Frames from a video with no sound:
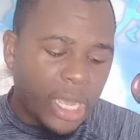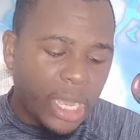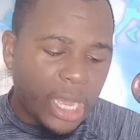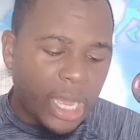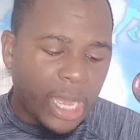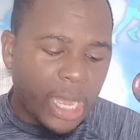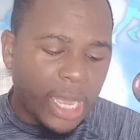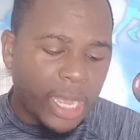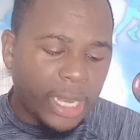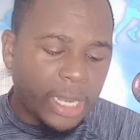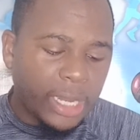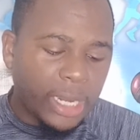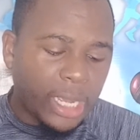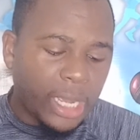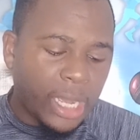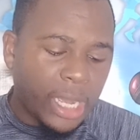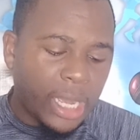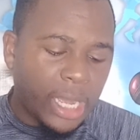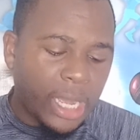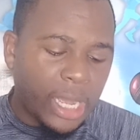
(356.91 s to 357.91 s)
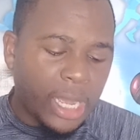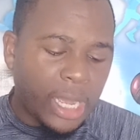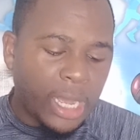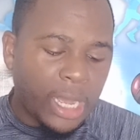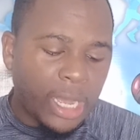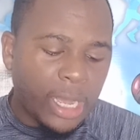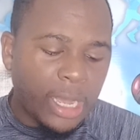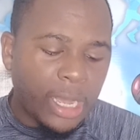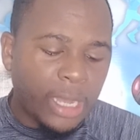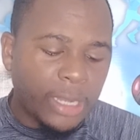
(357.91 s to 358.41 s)
And
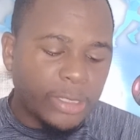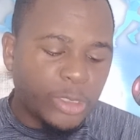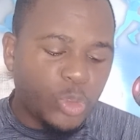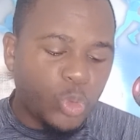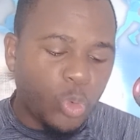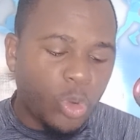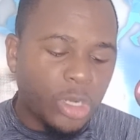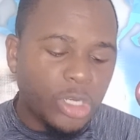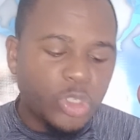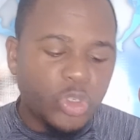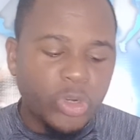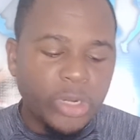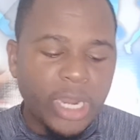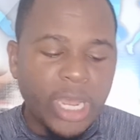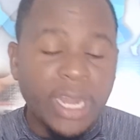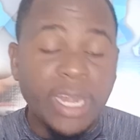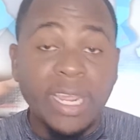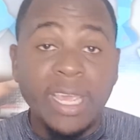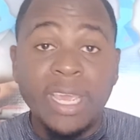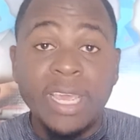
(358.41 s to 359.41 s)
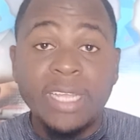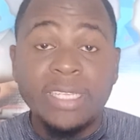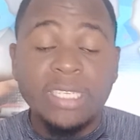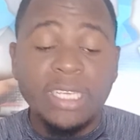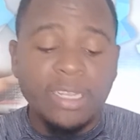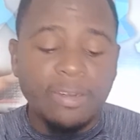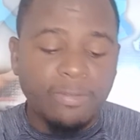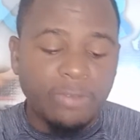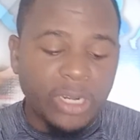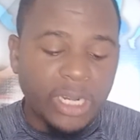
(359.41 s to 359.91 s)

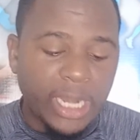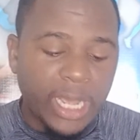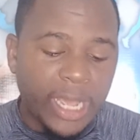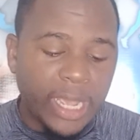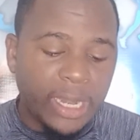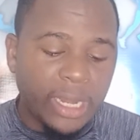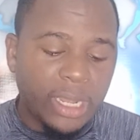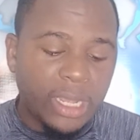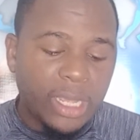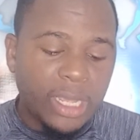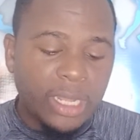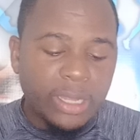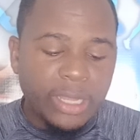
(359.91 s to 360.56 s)
218 for 9,